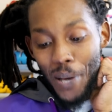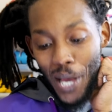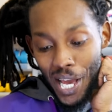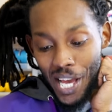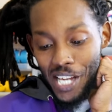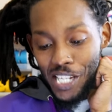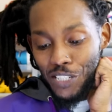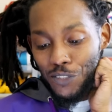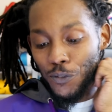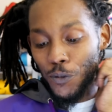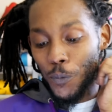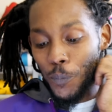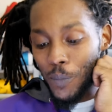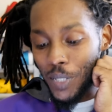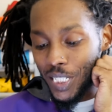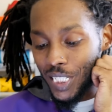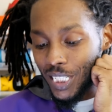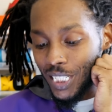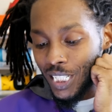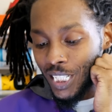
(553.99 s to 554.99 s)
pass for
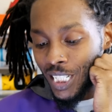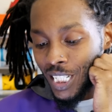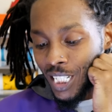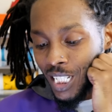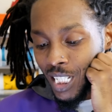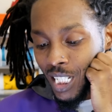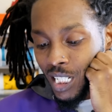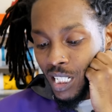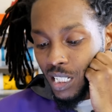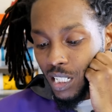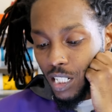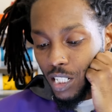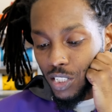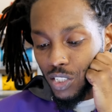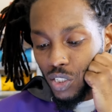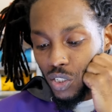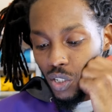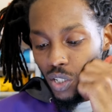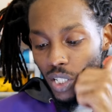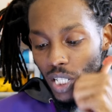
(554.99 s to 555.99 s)
me,
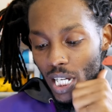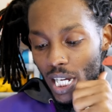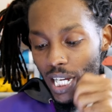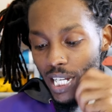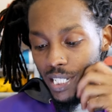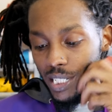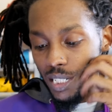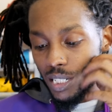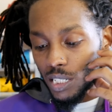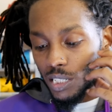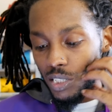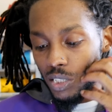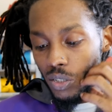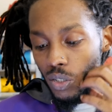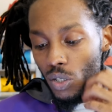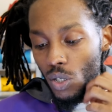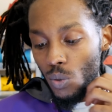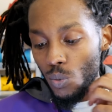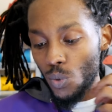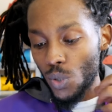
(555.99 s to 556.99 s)
underscore A,
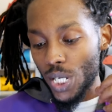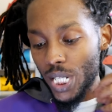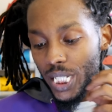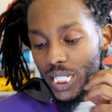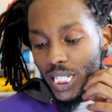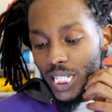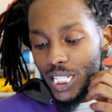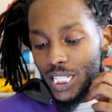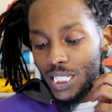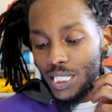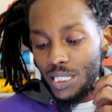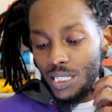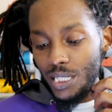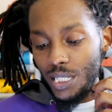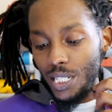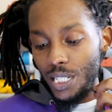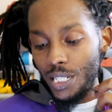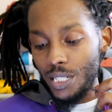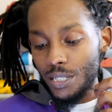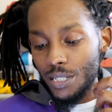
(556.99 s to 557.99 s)
underscore one King
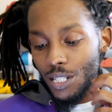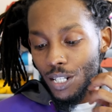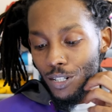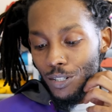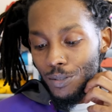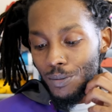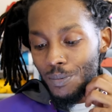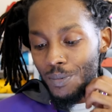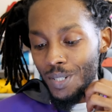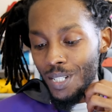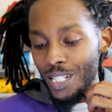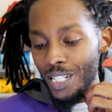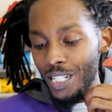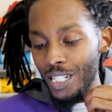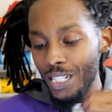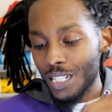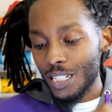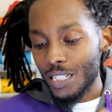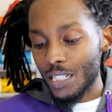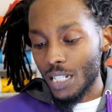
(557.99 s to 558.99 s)
said dope.
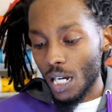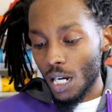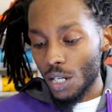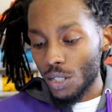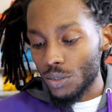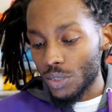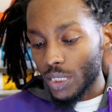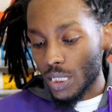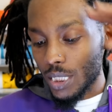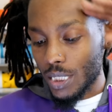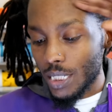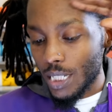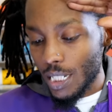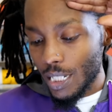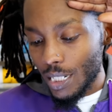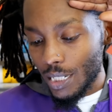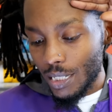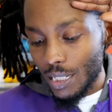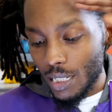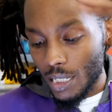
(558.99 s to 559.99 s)
The OG
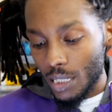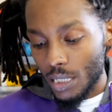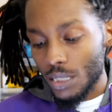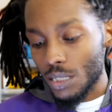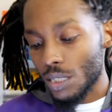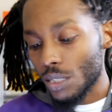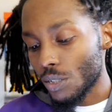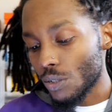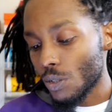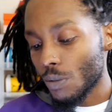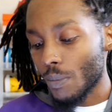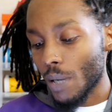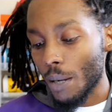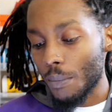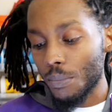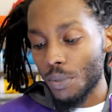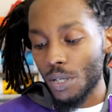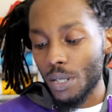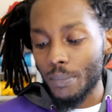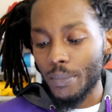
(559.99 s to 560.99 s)
Dun Dun salute to my
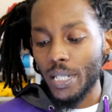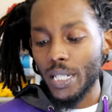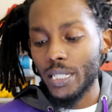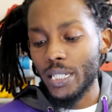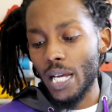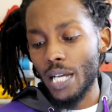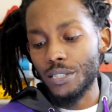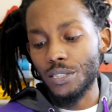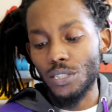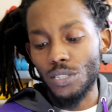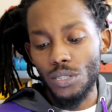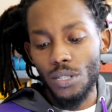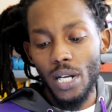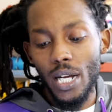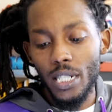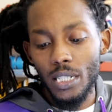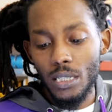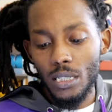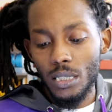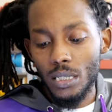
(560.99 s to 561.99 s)
boy, man. Y'all
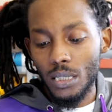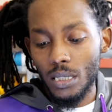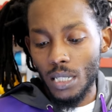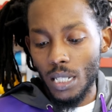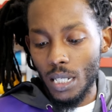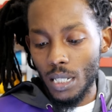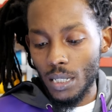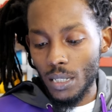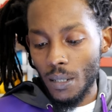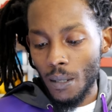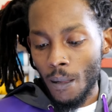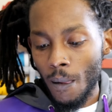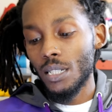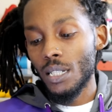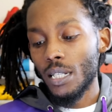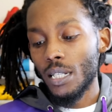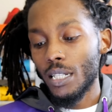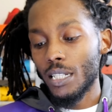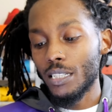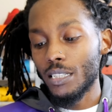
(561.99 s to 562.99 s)
subscribe to his channel.
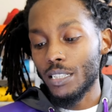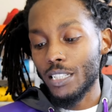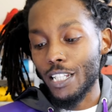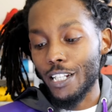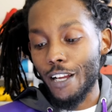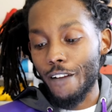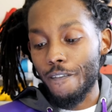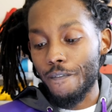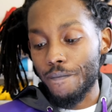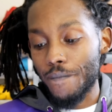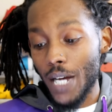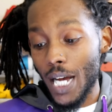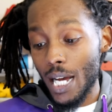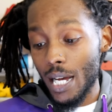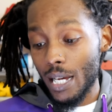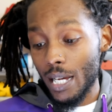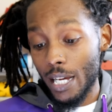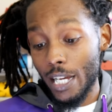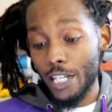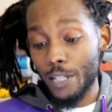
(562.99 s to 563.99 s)
He said they
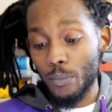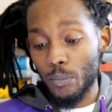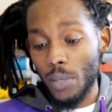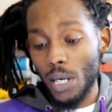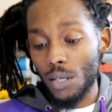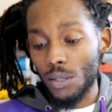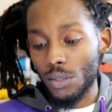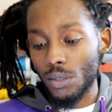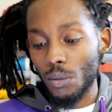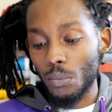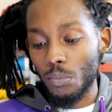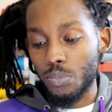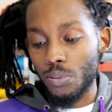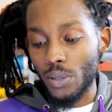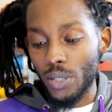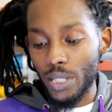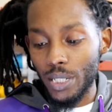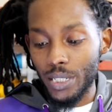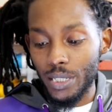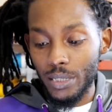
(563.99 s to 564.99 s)
fire. I ain't bought a
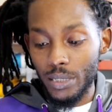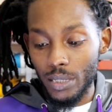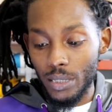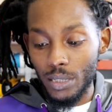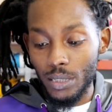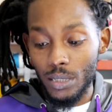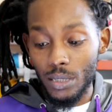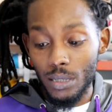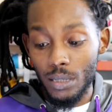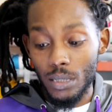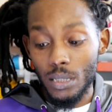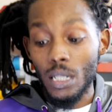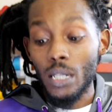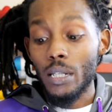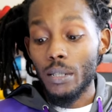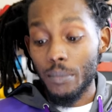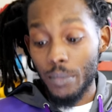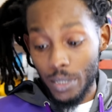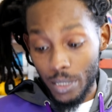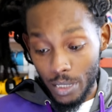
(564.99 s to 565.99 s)
LeBron in years,
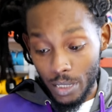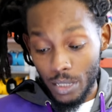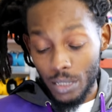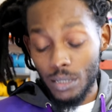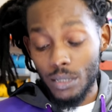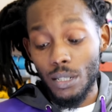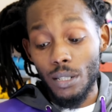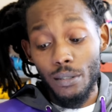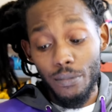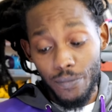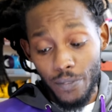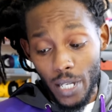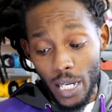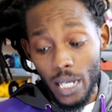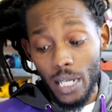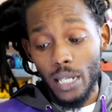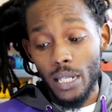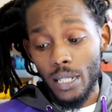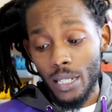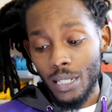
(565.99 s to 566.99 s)
but these are
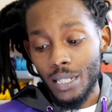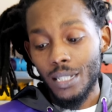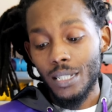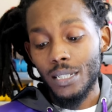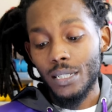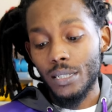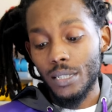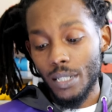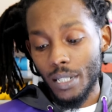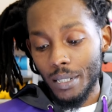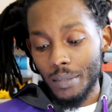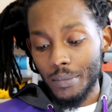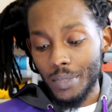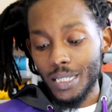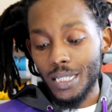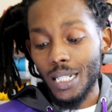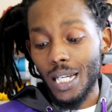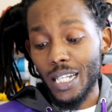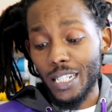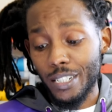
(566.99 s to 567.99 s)
fire. You know what I
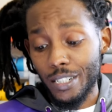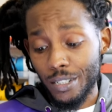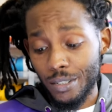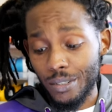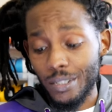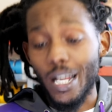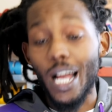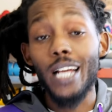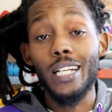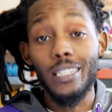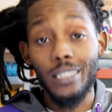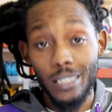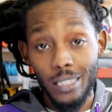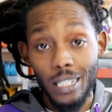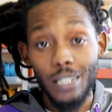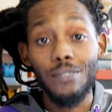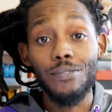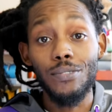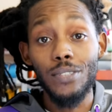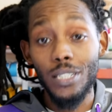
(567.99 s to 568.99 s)
mean? I could agree. Hey,
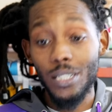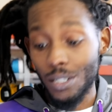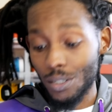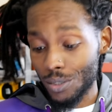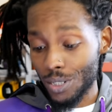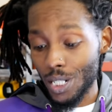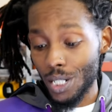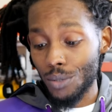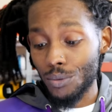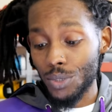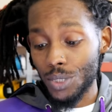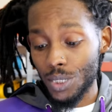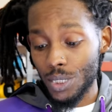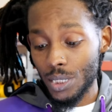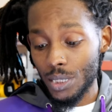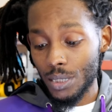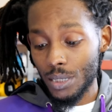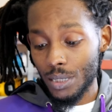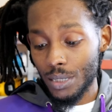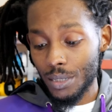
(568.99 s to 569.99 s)
feed on that one,
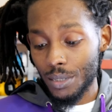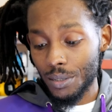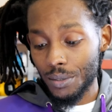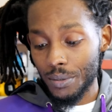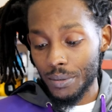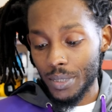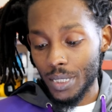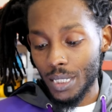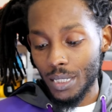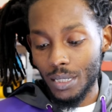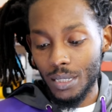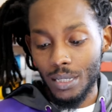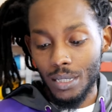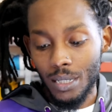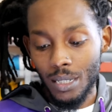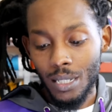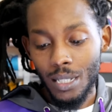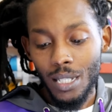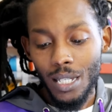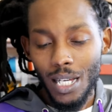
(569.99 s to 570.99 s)
G. You know what I'm saying?
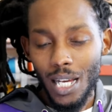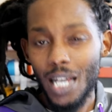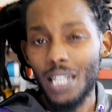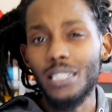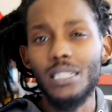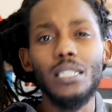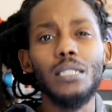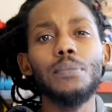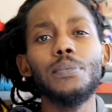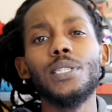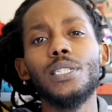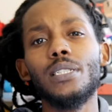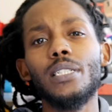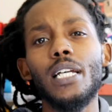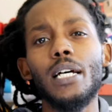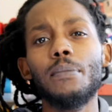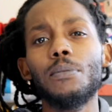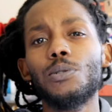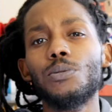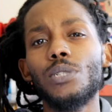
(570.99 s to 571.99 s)
I dibble and
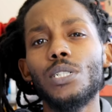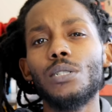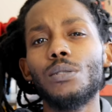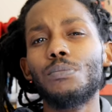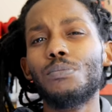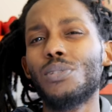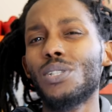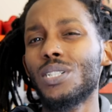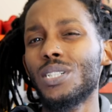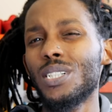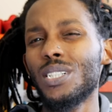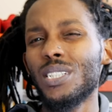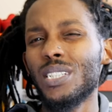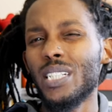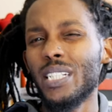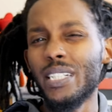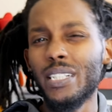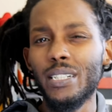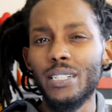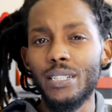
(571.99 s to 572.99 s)
dabble with LeBron's
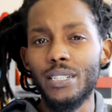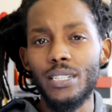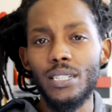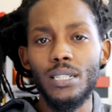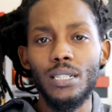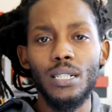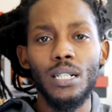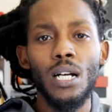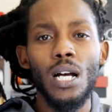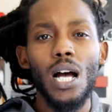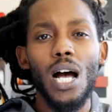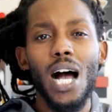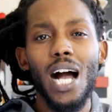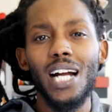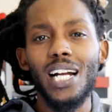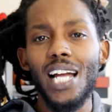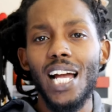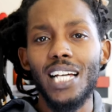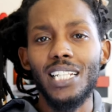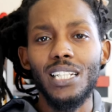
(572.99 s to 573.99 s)
here and there,
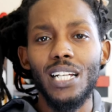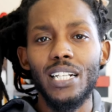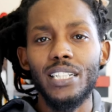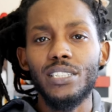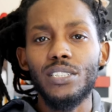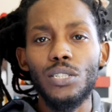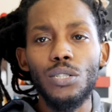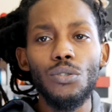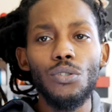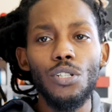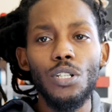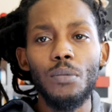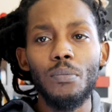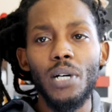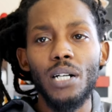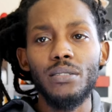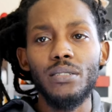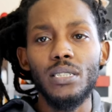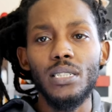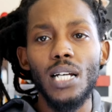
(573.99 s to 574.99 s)
I got like two of them
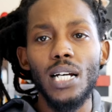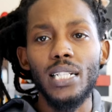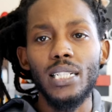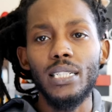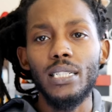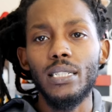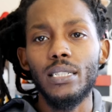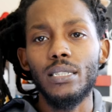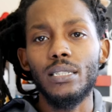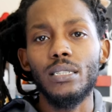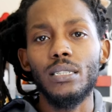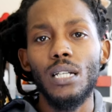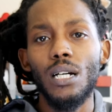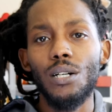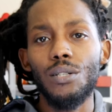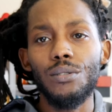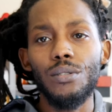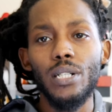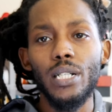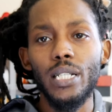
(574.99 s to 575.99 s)
off StockX
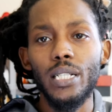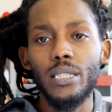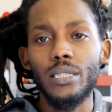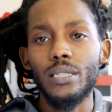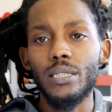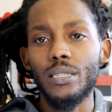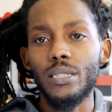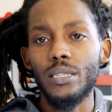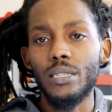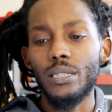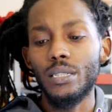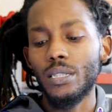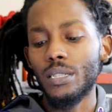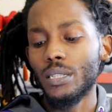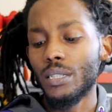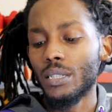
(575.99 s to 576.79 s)
on accident